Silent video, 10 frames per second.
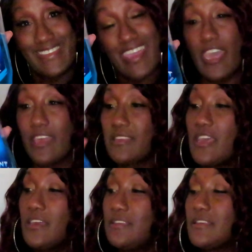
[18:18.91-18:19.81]
Yes,
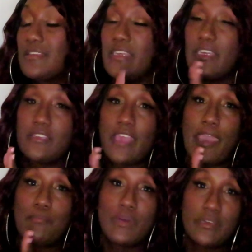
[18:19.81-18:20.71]
this is
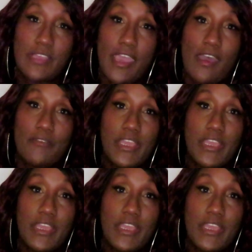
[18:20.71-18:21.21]
a must-have.